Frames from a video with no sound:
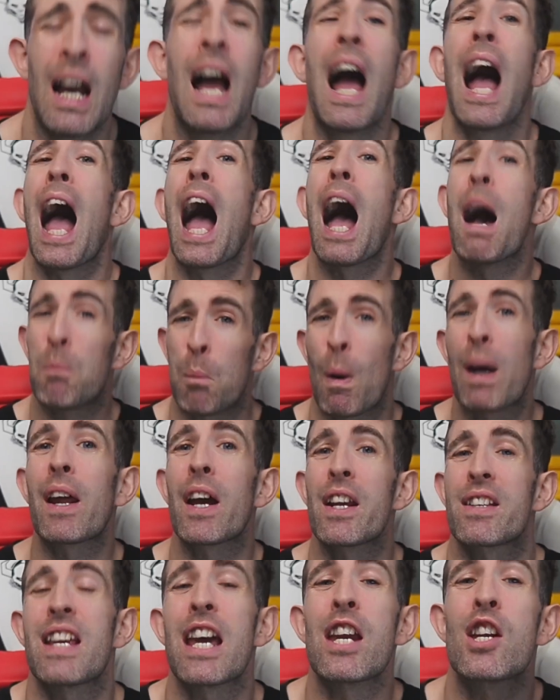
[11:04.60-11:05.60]
and when I
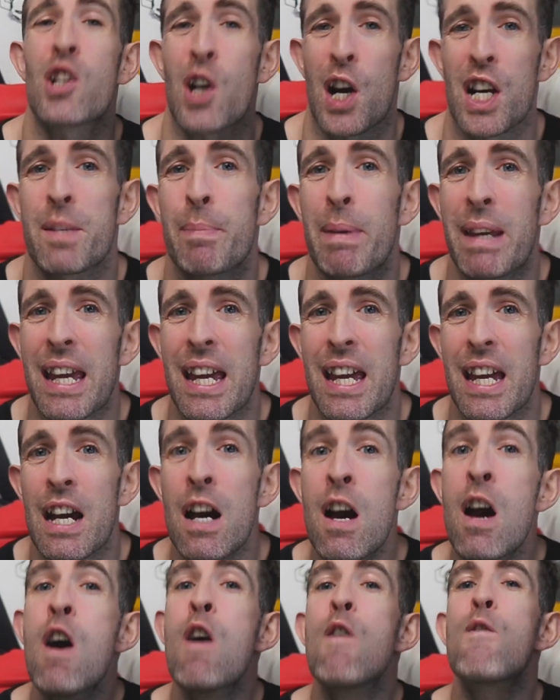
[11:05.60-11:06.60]
say trust me here,
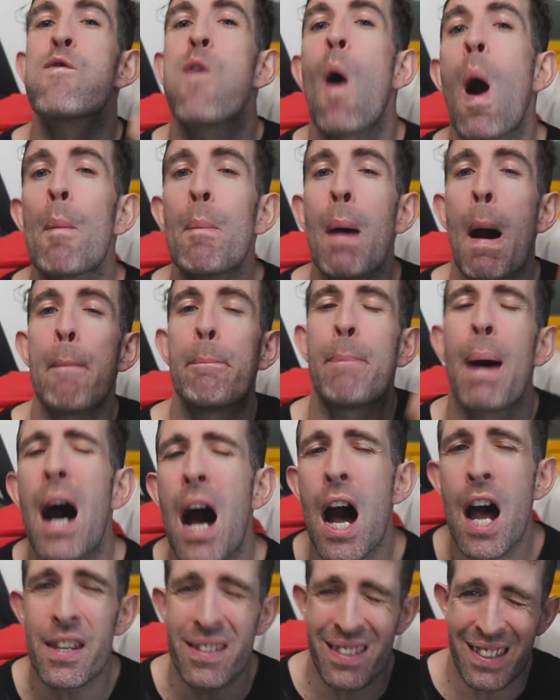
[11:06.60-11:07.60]
from
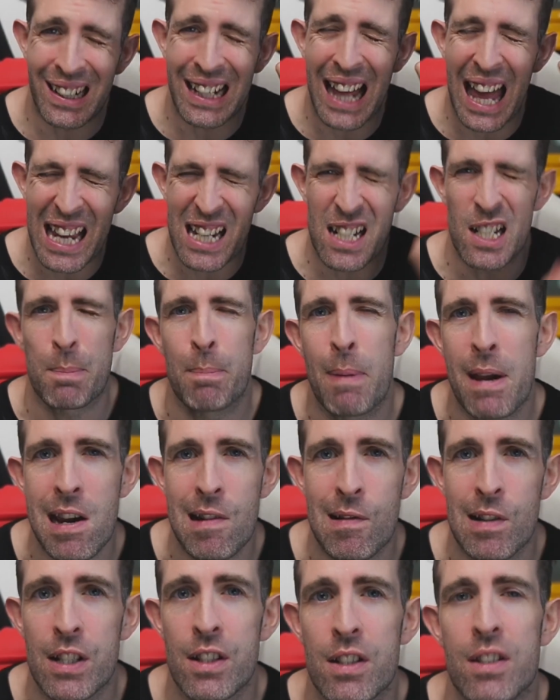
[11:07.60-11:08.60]
personal
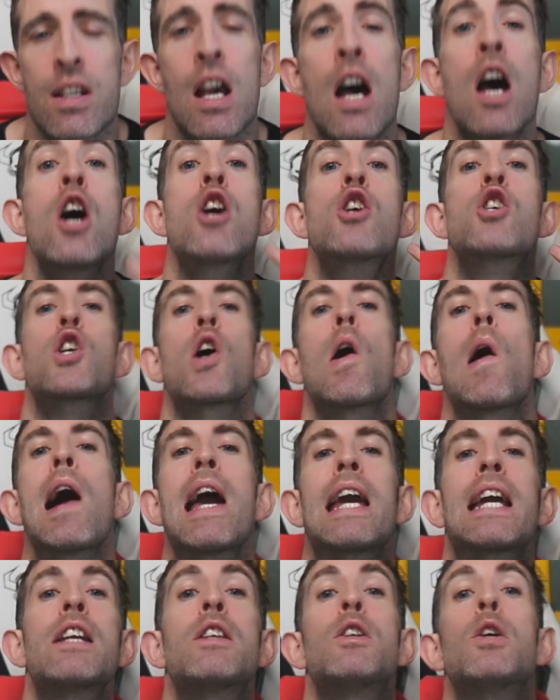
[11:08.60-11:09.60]
experience, trying
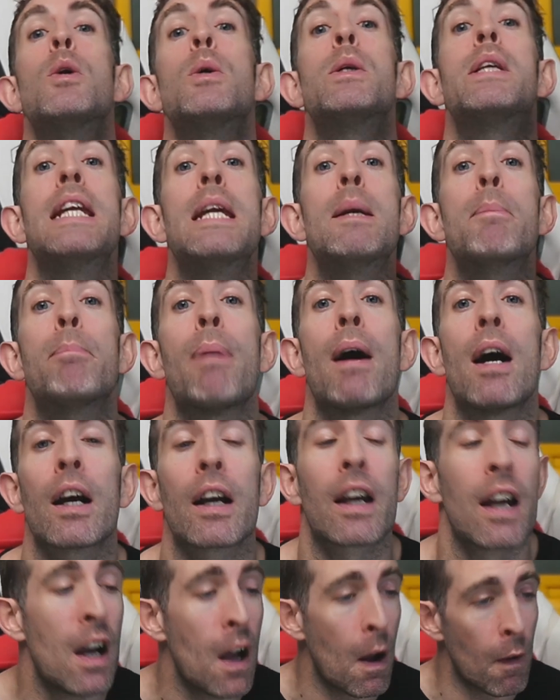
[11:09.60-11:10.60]
to debug
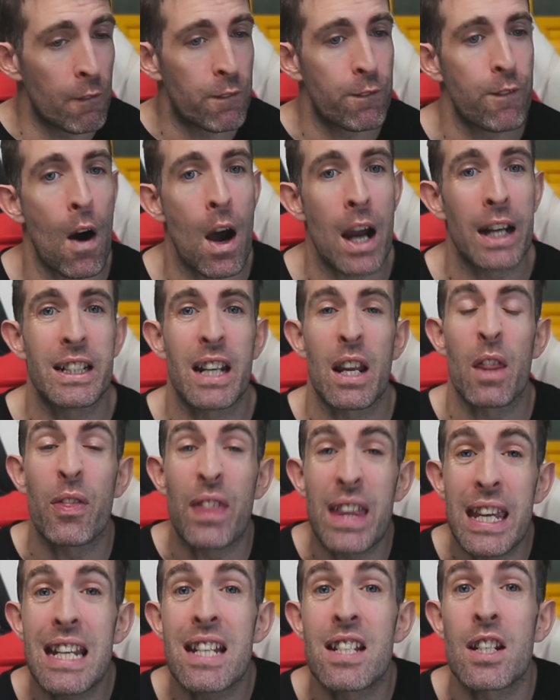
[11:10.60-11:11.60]
and find
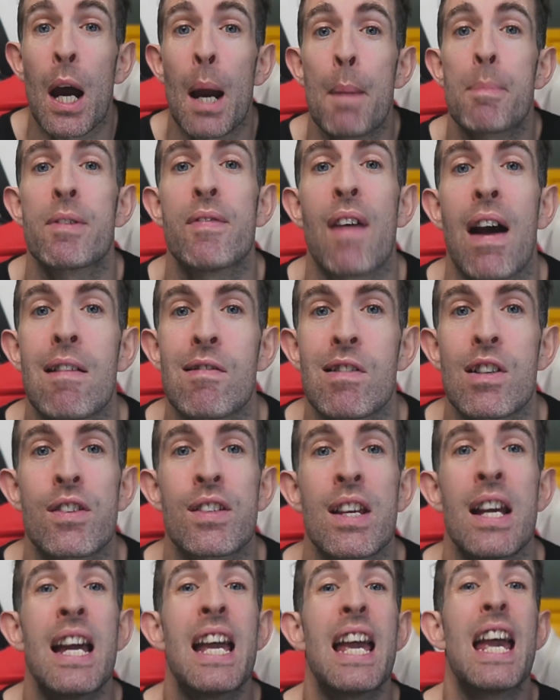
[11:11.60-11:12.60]
these types of errors
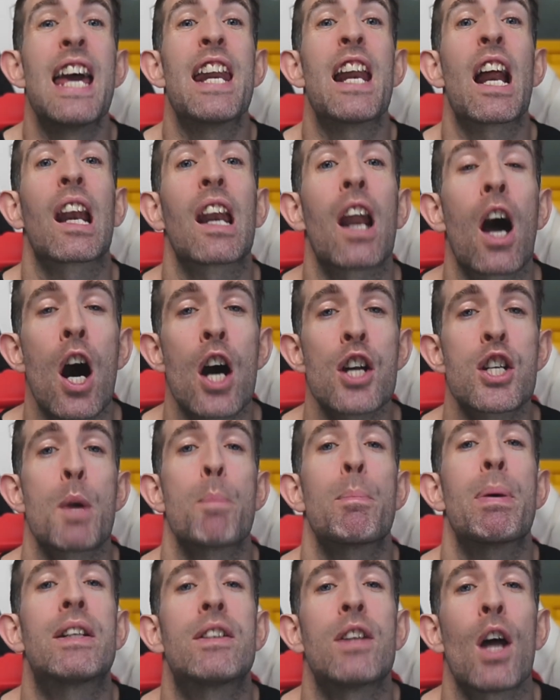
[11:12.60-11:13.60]
in a large
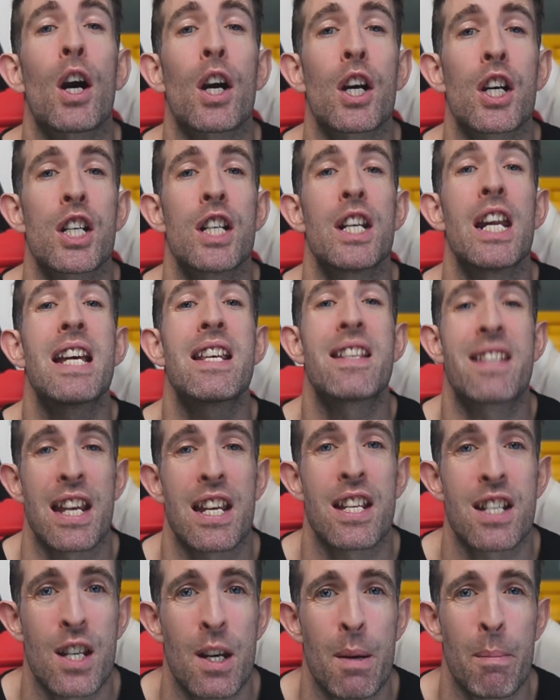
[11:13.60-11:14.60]
production
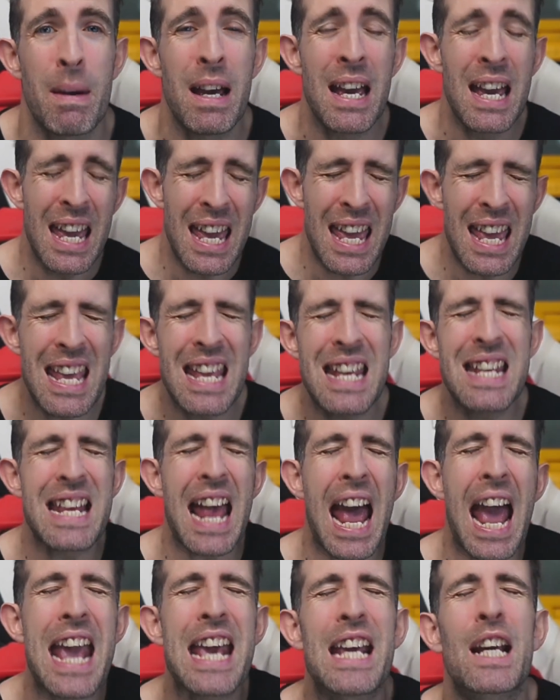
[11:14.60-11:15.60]
system is
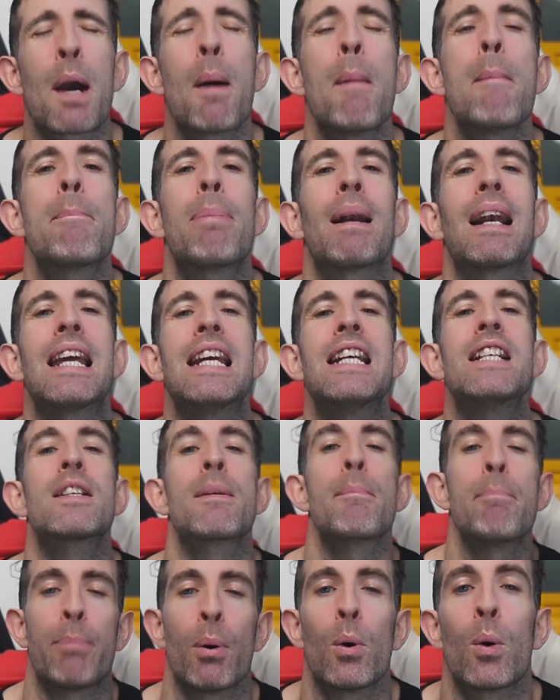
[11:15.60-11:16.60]
a complete
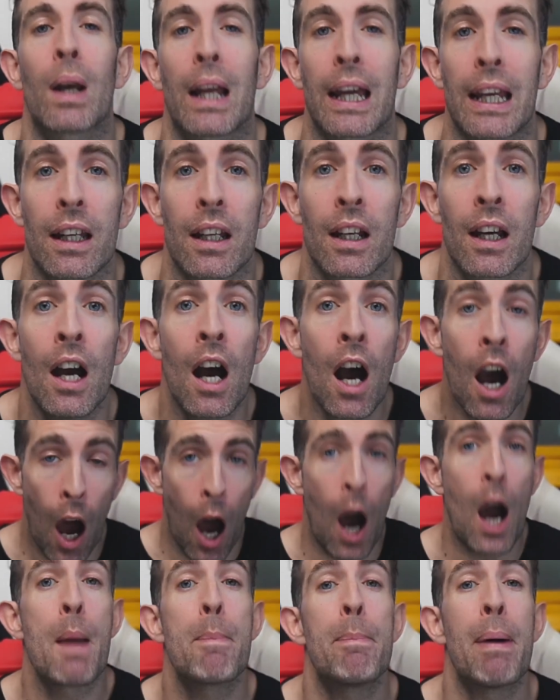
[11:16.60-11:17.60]
ball ache. I
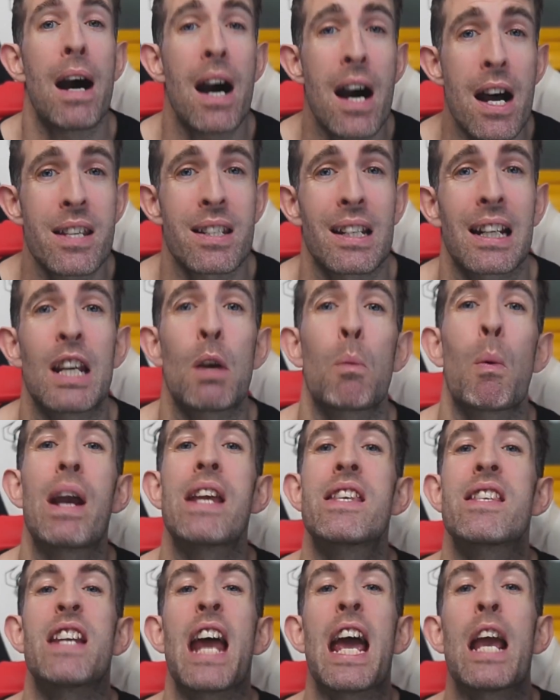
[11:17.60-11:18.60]
personally
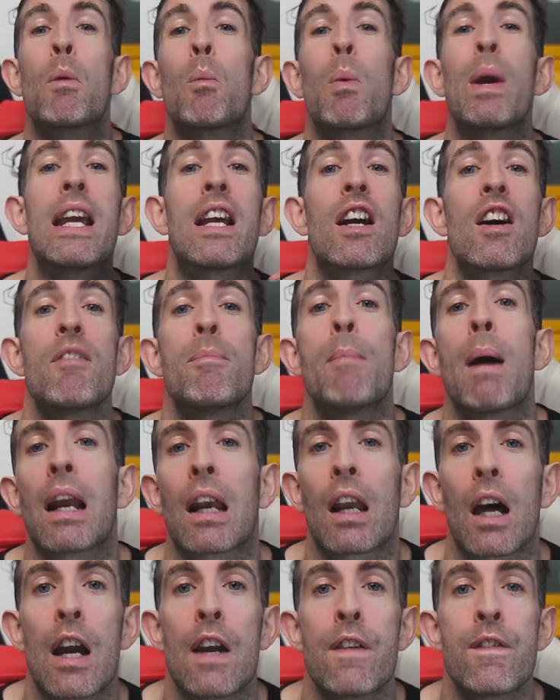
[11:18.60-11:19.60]
wasted a week of my
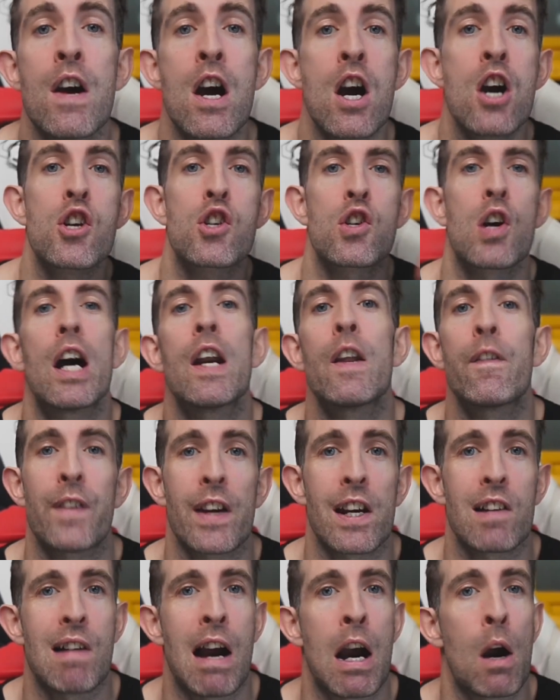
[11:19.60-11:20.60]
life trying to figure
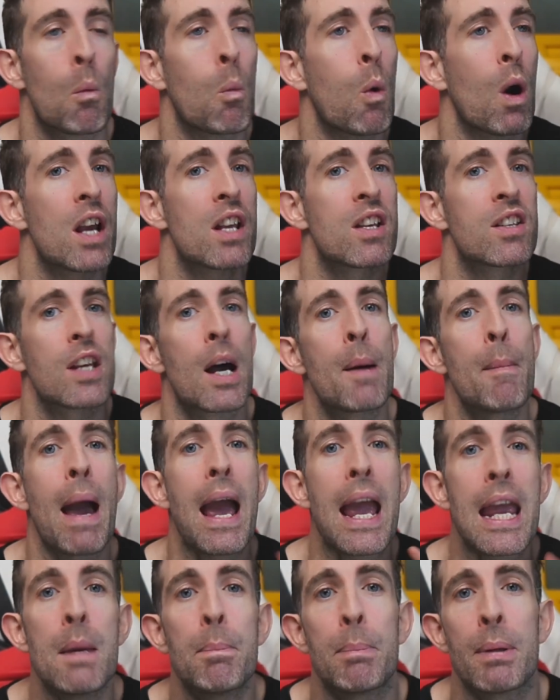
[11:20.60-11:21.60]
out why some
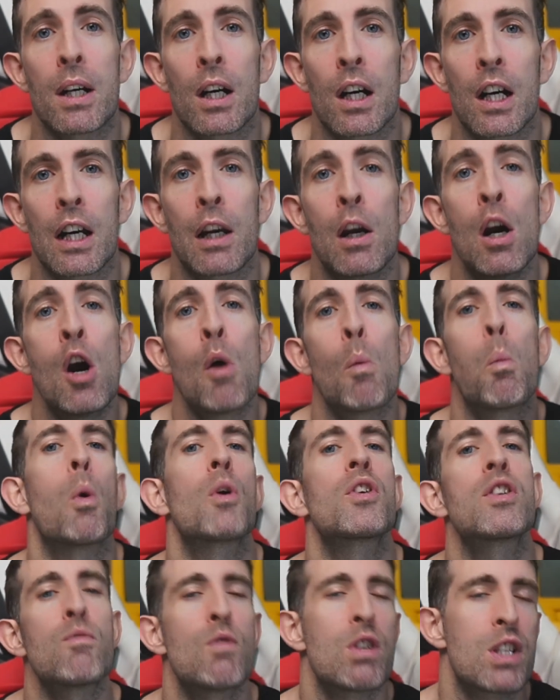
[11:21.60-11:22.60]
API
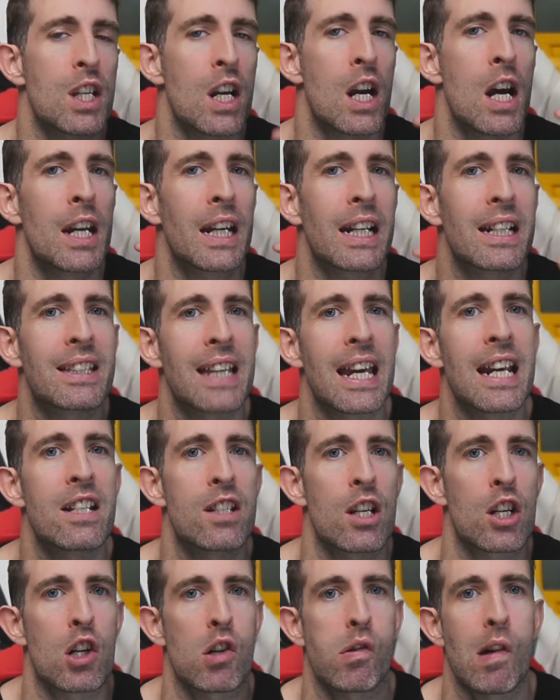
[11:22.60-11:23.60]
wasn't returning data
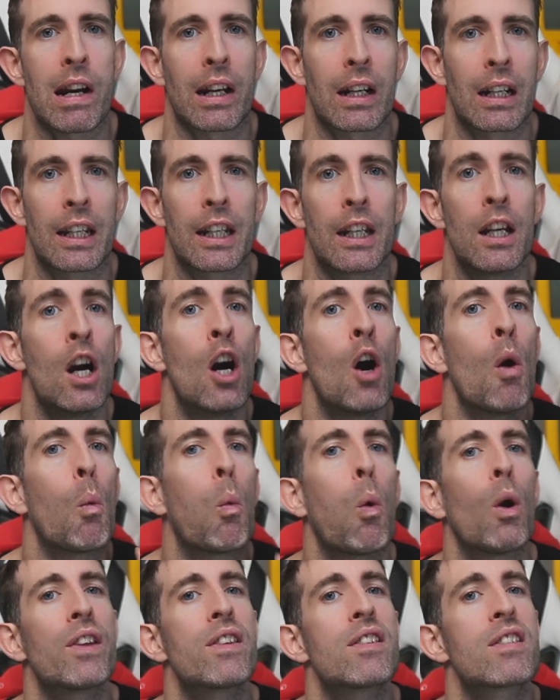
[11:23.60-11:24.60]
correctly
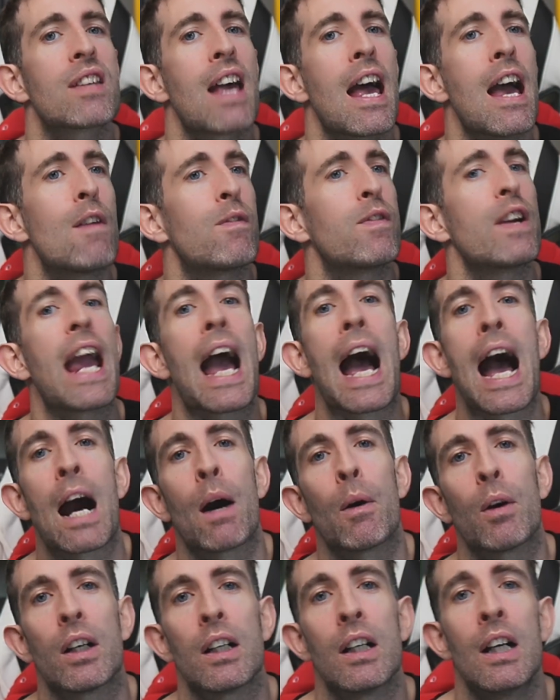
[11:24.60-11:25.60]
once every
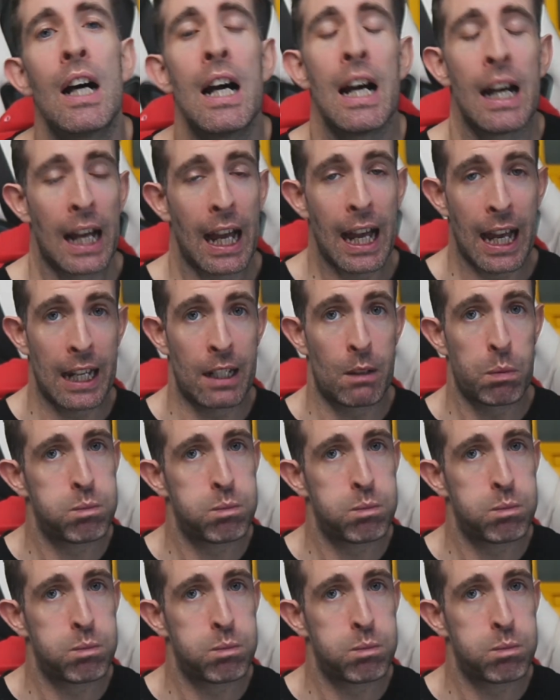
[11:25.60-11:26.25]
hour, and